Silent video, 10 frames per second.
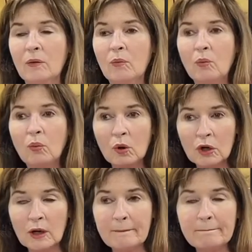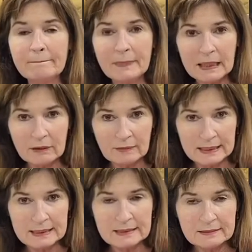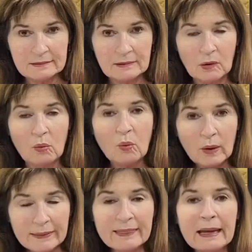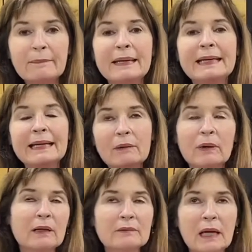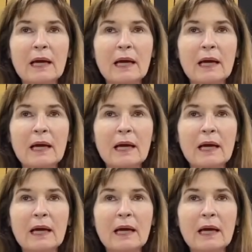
were married when they became, well,